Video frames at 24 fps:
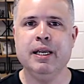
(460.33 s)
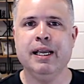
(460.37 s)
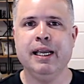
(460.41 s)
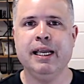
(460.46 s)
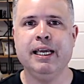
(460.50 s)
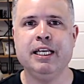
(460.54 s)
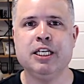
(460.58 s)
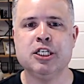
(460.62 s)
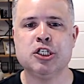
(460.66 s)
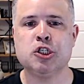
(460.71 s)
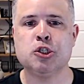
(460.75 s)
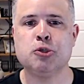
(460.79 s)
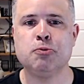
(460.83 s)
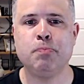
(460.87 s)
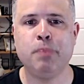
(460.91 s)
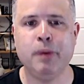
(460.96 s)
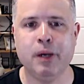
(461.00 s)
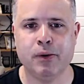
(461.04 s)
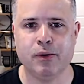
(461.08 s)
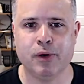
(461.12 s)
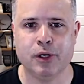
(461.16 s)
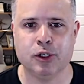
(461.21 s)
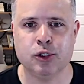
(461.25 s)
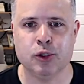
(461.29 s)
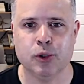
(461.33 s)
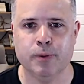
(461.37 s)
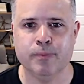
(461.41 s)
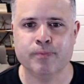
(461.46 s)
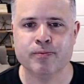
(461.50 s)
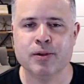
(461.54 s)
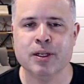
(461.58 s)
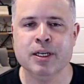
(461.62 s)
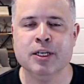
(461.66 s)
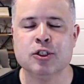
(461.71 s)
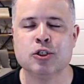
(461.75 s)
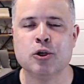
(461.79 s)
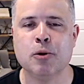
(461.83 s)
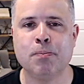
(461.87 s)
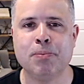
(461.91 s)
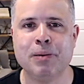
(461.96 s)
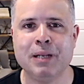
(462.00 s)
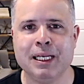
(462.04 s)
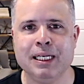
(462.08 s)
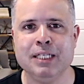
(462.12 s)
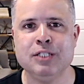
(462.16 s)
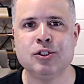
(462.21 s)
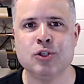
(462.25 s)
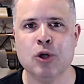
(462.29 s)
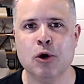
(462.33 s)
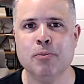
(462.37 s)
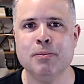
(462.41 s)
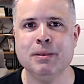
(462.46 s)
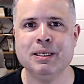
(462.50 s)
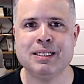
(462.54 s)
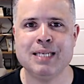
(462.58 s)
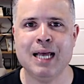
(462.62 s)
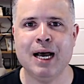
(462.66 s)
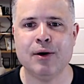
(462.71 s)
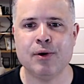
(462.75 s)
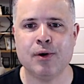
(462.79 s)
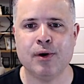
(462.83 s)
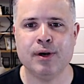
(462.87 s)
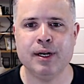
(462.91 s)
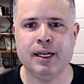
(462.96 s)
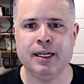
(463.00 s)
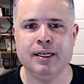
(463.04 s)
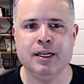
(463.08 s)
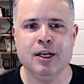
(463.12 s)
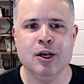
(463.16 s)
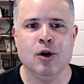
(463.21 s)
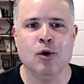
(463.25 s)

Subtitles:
It is spiritual. So please don't miss out on it.